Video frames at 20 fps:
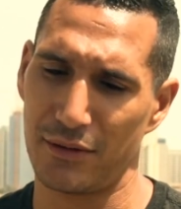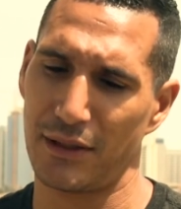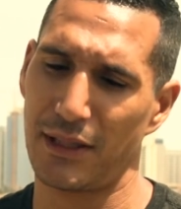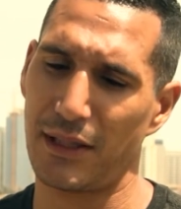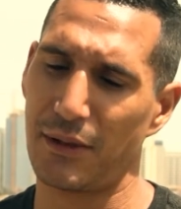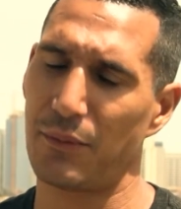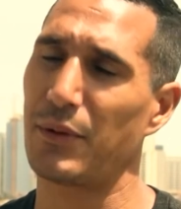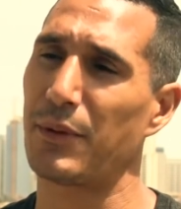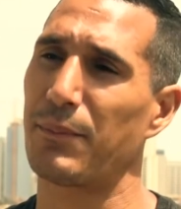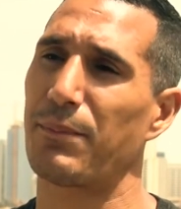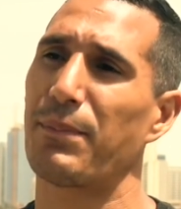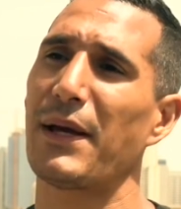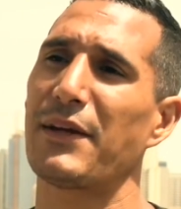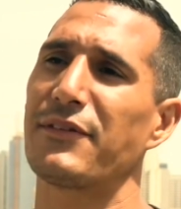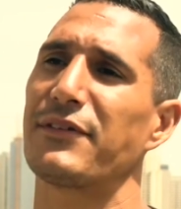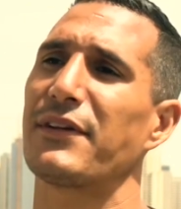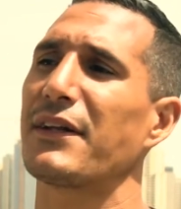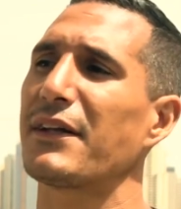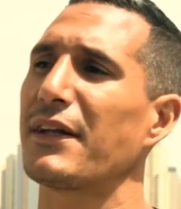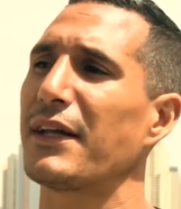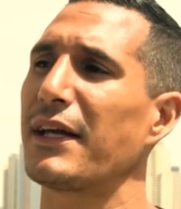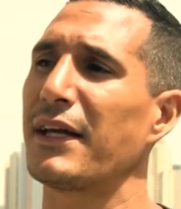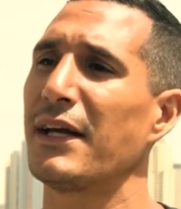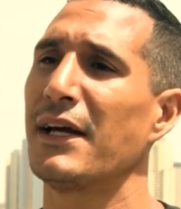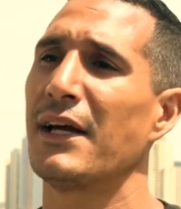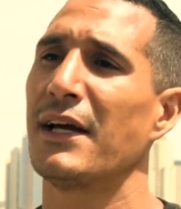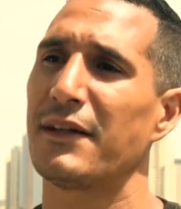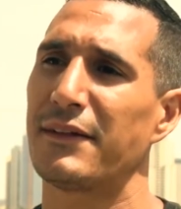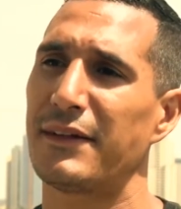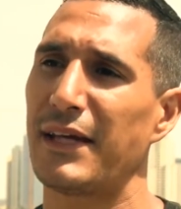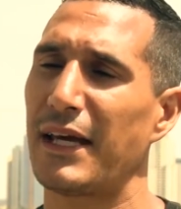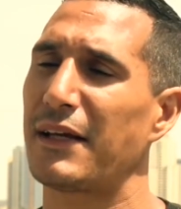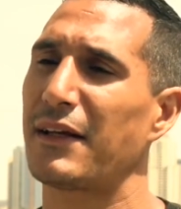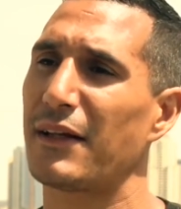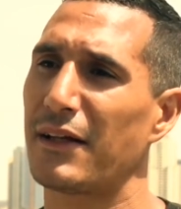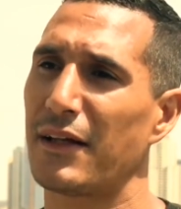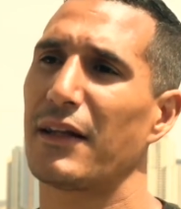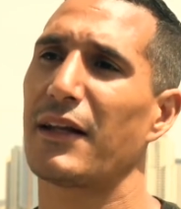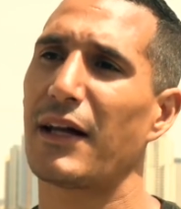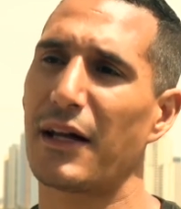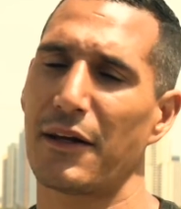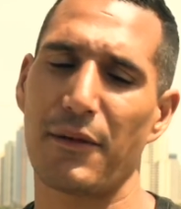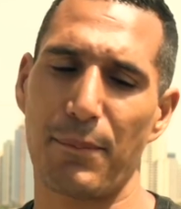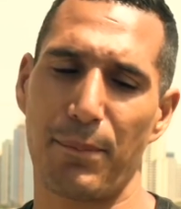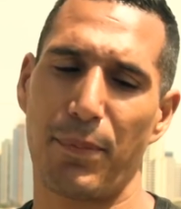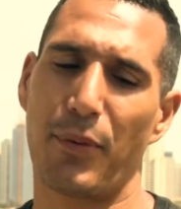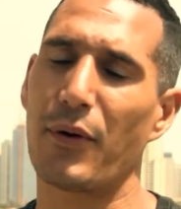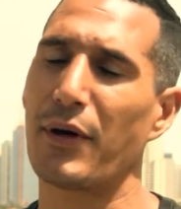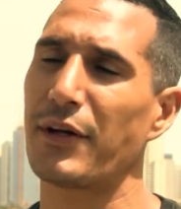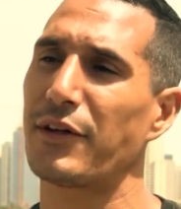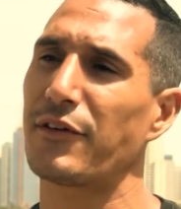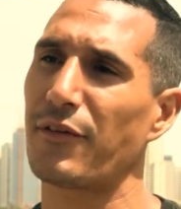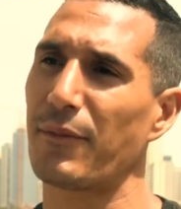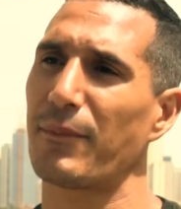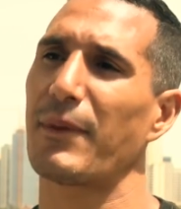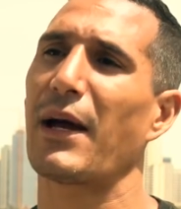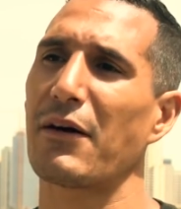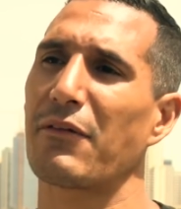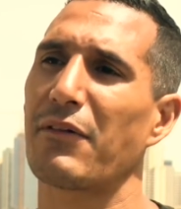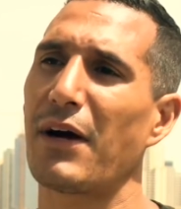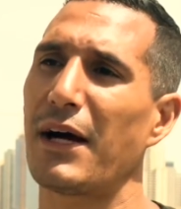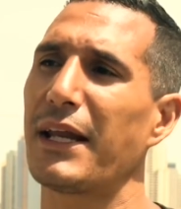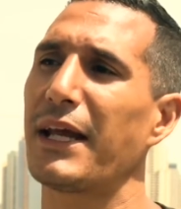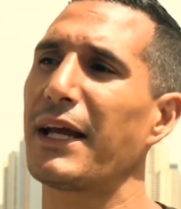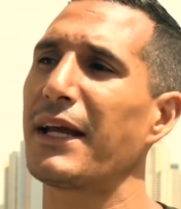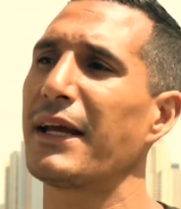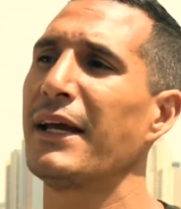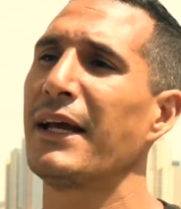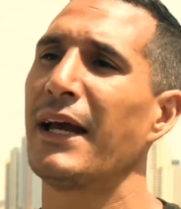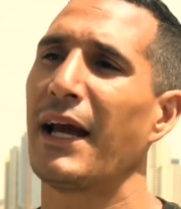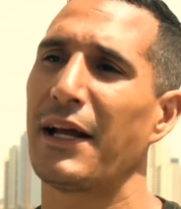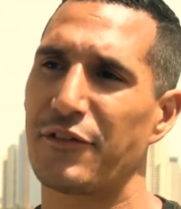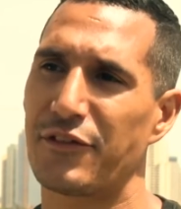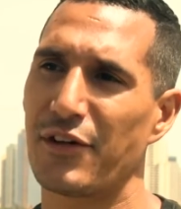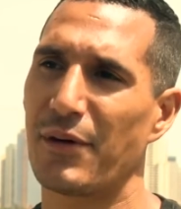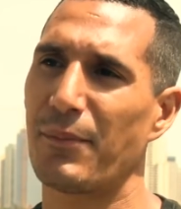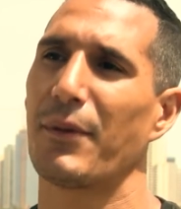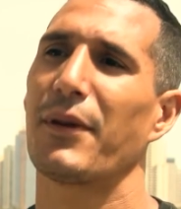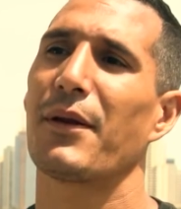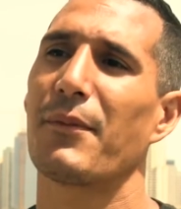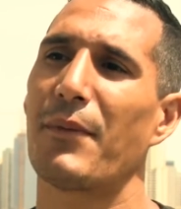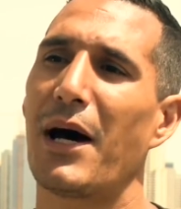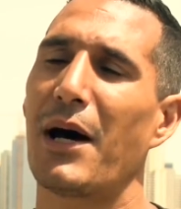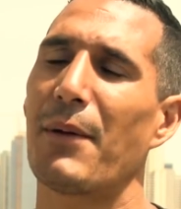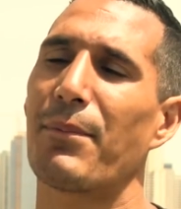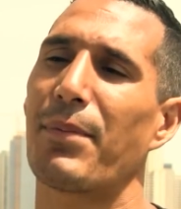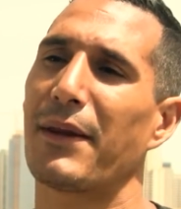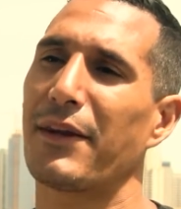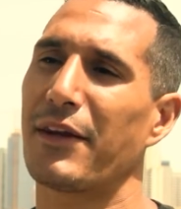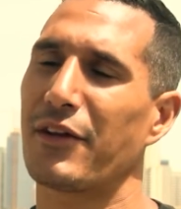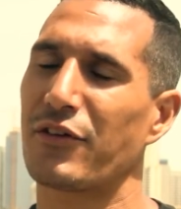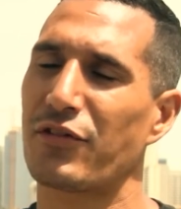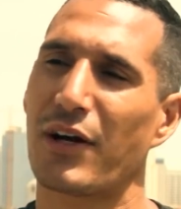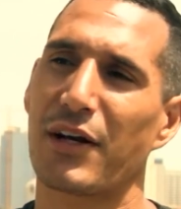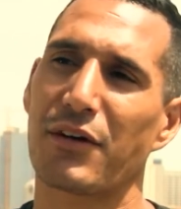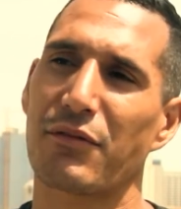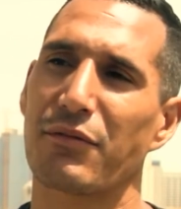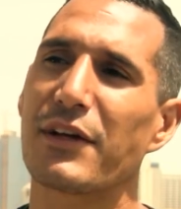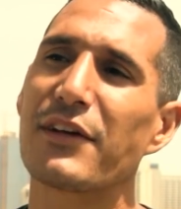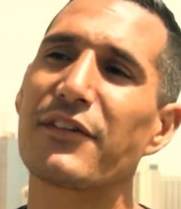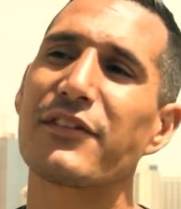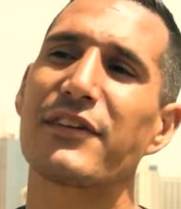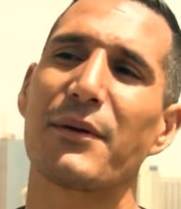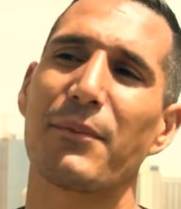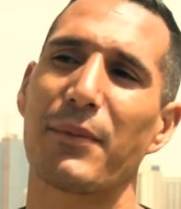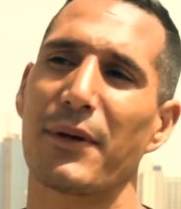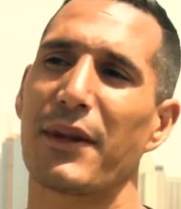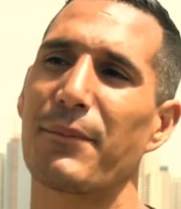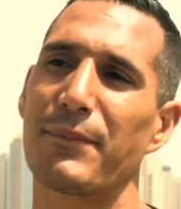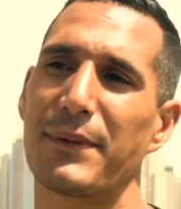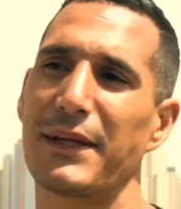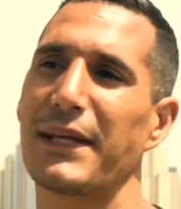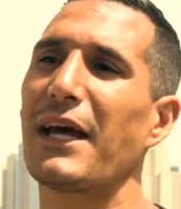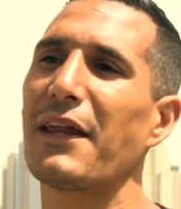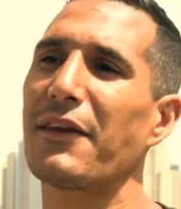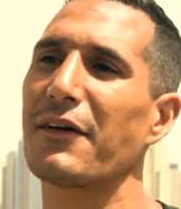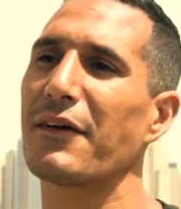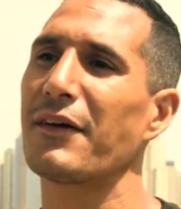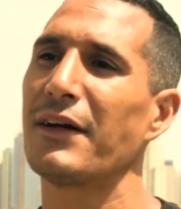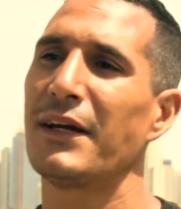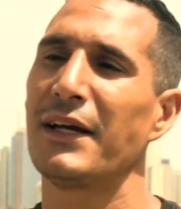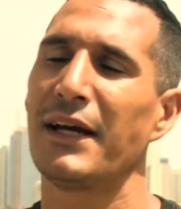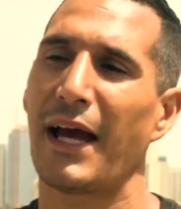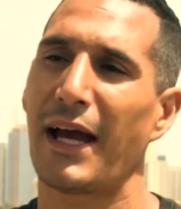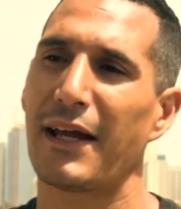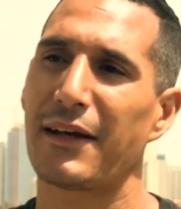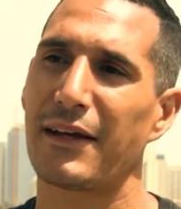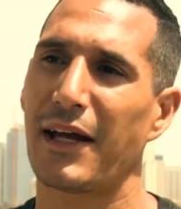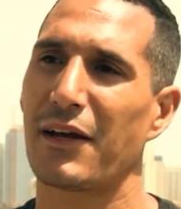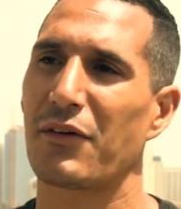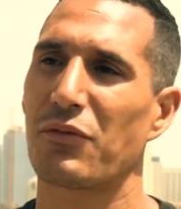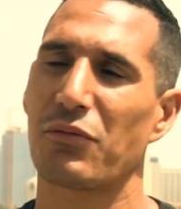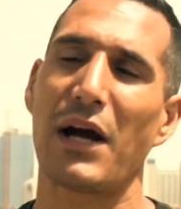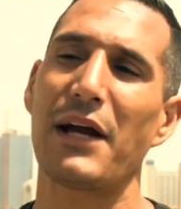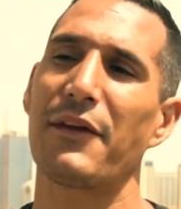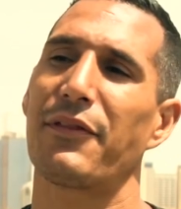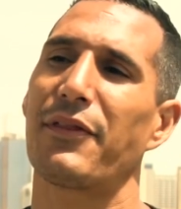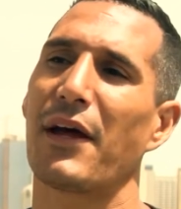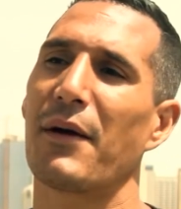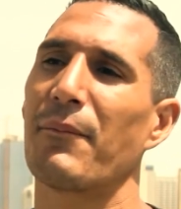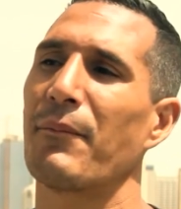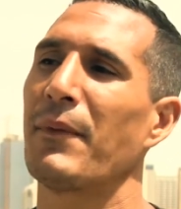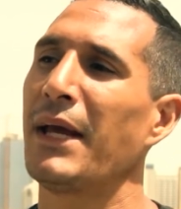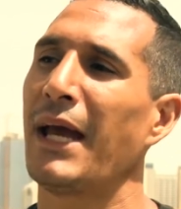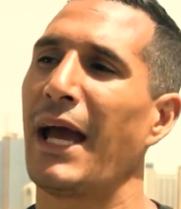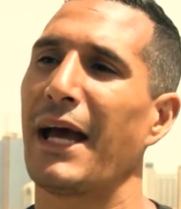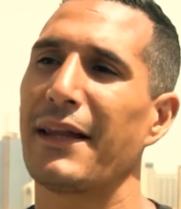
he would basically take a lot of the points from that writing, jumble them up and then try to reassemble them together and, and write them.